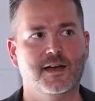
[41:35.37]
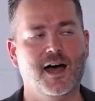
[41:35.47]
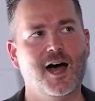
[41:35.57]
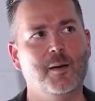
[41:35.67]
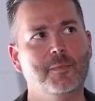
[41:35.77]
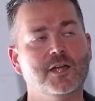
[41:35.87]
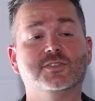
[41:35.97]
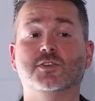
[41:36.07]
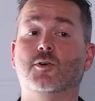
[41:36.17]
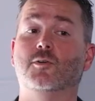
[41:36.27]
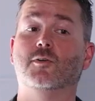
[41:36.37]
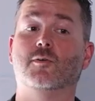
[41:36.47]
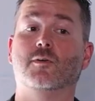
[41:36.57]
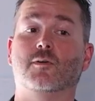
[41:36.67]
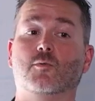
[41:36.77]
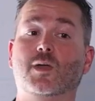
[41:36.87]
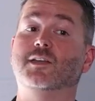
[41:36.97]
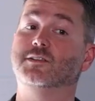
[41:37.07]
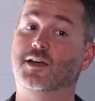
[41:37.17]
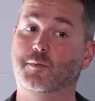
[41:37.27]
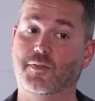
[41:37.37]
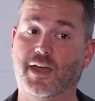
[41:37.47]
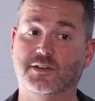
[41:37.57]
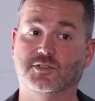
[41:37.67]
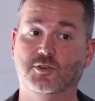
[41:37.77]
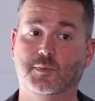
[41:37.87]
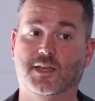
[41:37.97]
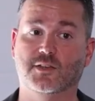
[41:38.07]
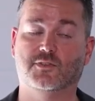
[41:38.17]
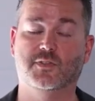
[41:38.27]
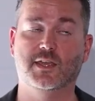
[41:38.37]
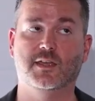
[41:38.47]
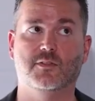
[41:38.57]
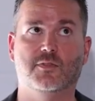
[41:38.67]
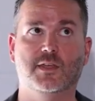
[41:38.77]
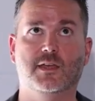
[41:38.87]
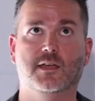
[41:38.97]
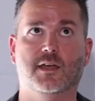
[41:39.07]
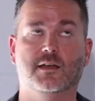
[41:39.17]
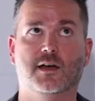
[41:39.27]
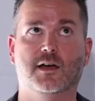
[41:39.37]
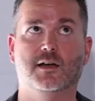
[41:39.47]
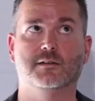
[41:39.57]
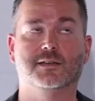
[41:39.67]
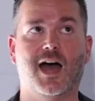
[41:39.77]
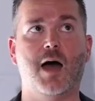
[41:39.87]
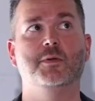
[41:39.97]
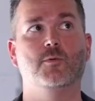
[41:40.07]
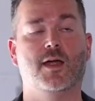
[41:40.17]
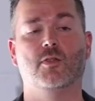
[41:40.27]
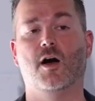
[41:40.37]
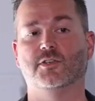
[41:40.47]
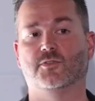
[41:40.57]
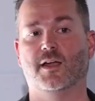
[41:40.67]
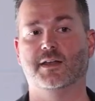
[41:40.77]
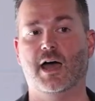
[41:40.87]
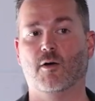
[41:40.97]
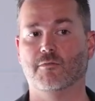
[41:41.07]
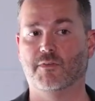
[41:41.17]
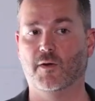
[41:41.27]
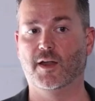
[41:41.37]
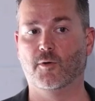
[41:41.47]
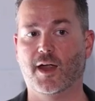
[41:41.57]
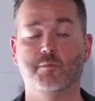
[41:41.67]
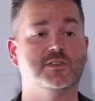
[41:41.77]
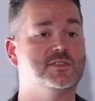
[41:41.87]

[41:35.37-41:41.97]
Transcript: Um, so we can talk about that too, because the the uh, copyright laws right now are very gray, but